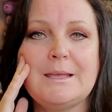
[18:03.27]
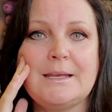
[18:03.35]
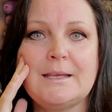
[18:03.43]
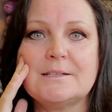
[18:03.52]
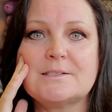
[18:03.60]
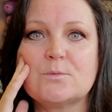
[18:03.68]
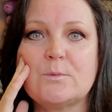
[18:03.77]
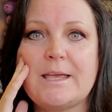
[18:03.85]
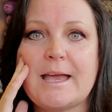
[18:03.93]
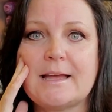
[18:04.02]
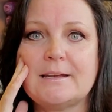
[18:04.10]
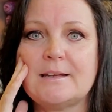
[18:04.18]
minutes, we
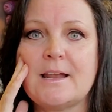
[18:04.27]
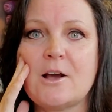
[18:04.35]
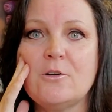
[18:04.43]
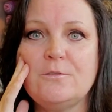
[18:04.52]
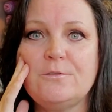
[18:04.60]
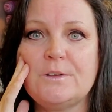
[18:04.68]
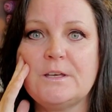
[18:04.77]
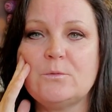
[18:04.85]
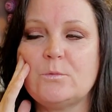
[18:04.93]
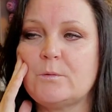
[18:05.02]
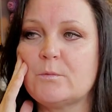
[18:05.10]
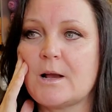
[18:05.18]
had an outfit.
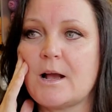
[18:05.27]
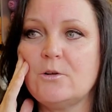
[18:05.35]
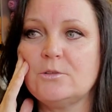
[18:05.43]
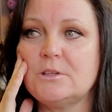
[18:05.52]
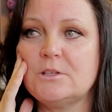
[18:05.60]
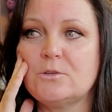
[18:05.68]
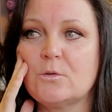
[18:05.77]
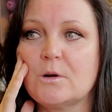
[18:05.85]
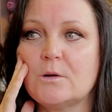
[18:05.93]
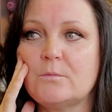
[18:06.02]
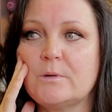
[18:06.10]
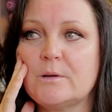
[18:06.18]
We were out the
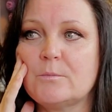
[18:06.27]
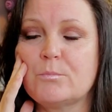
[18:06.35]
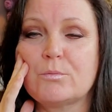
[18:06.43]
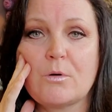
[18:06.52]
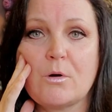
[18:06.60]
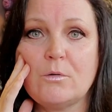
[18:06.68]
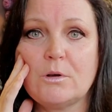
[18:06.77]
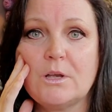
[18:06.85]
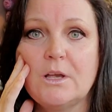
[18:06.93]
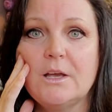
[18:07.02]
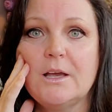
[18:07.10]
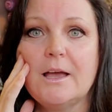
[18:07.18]
door. We were broke
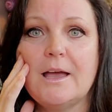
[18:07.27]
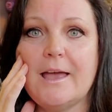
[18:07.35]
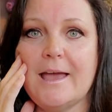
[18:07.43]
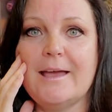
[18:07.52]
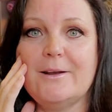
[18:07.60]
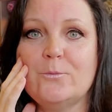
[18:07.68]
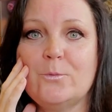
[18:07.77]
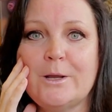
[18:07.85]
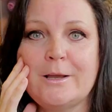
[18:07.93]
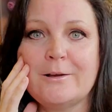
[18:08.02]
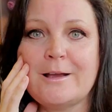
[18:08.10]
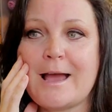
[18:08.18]
and
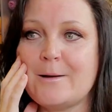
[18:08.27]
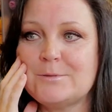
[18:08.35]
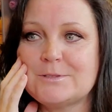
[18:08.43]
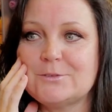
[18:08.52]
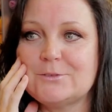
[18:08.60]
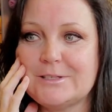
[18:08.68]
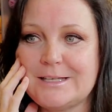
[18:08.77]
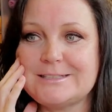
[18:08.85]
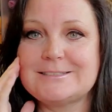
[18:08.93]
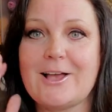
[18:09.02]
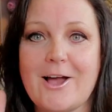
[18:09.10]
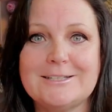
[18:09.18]
we are absolutely
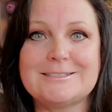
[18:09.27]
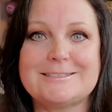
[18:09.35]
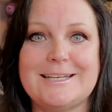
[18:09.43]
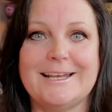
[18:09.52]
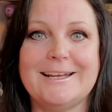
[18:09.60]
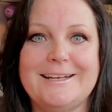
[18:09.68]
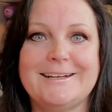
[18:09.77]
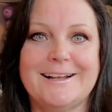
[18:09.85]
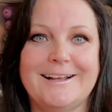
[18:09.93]
exhausted.